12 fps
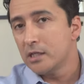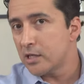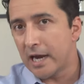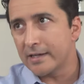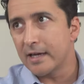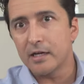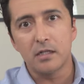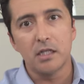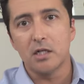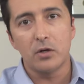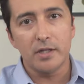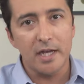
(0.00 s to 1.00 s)
So I can
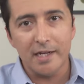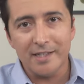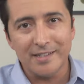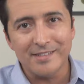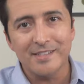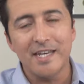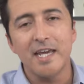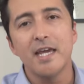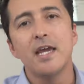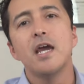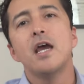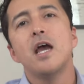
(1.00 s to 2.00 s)
click on it, I can
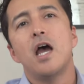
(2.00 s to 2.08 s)
see.